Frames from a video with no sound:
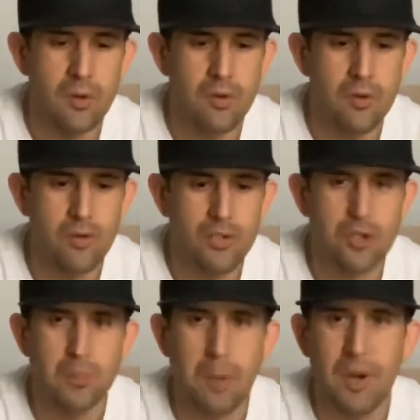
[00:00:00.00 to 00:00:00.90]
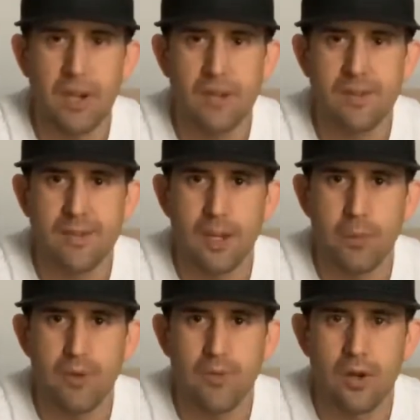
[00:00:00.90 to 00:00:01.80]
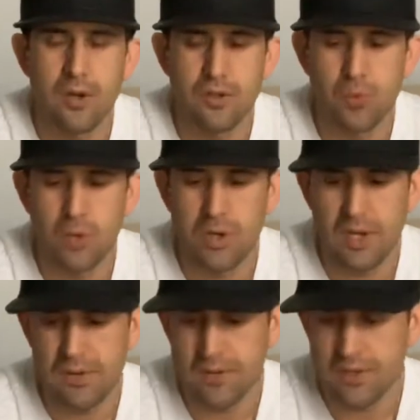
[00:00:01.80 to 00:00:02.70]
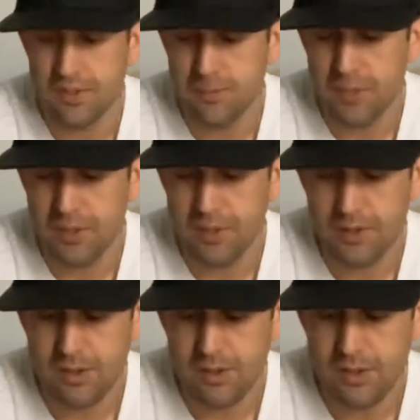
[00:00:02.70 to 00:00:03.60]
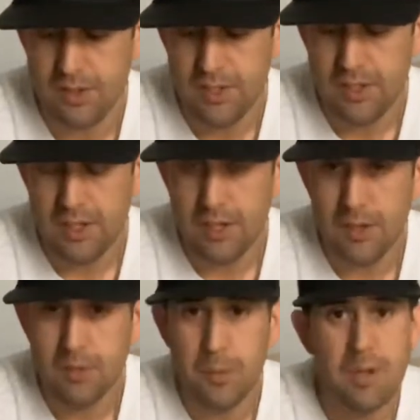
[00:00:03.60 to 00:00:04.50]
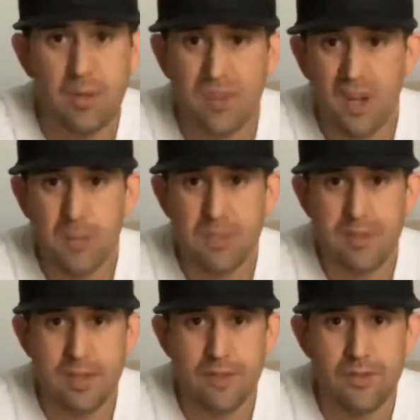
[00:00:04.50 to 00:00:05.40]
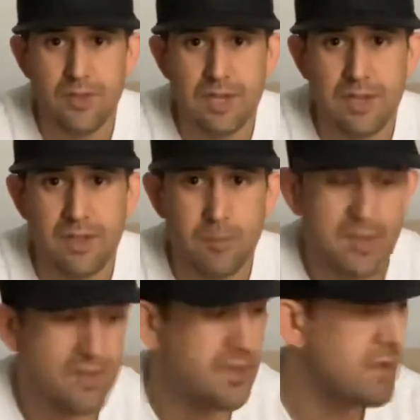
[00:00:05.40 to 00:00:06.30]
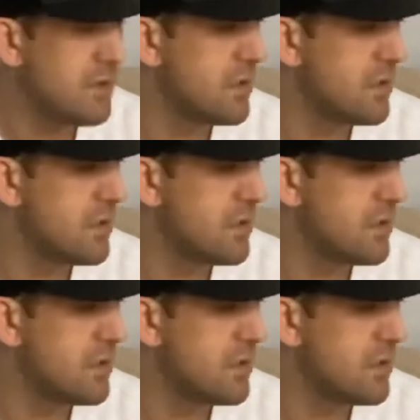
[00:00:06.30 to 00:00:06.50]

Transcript: on just my bike setup overall as well after this. But let me know in the comments if you see anything missing,